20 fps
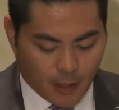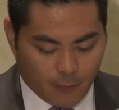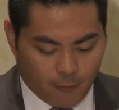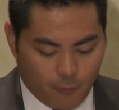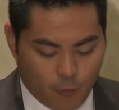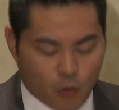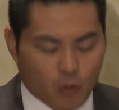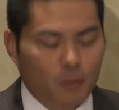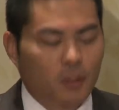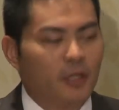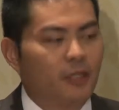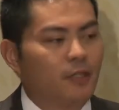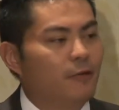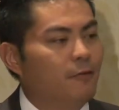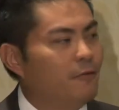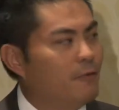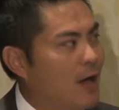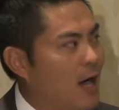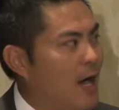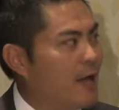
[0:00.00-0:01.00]
formally
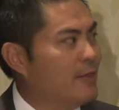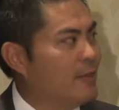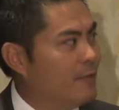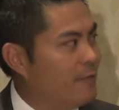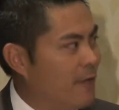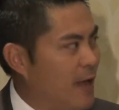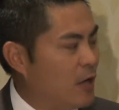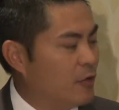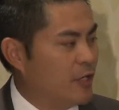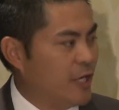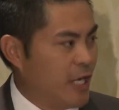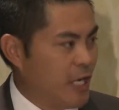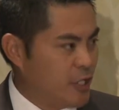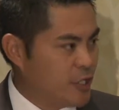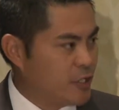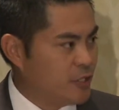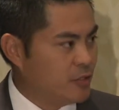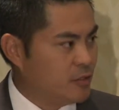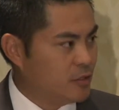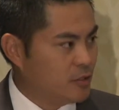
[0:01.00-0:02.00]
defined the
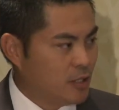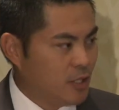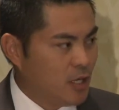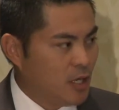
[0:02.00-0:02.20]
foundation